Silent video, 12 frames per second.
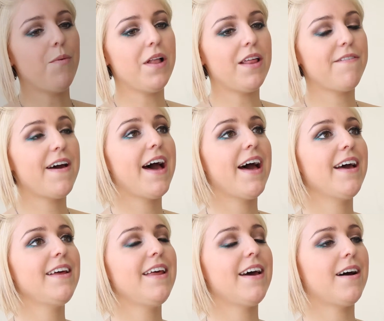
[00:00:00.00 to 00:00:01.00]
Well, I've
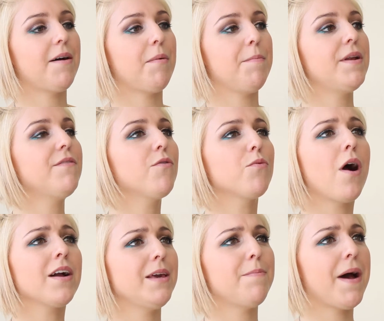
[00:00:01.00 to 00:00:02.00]
had a bit of a
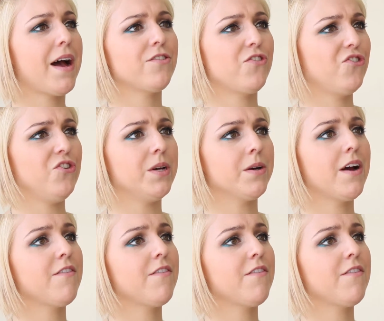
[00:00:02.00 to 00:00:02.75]
rocky past year.